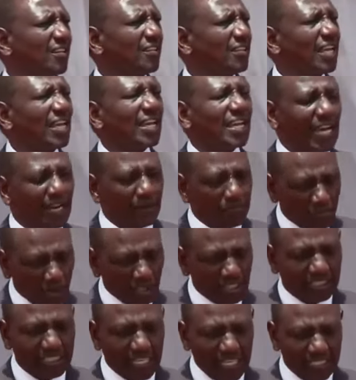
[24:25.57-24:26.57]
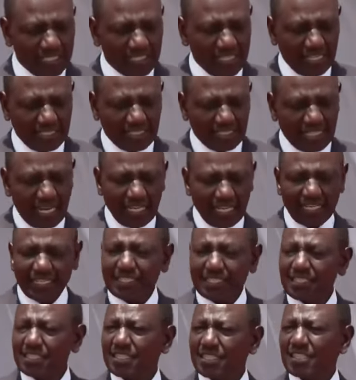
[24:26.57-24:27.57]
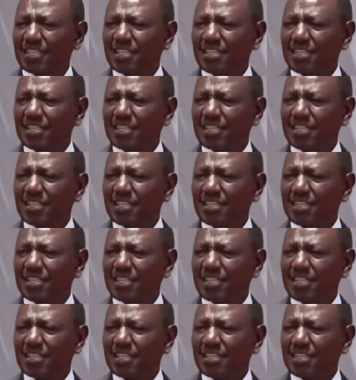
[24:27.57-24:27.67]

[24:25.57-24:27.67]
They can monetize their talent,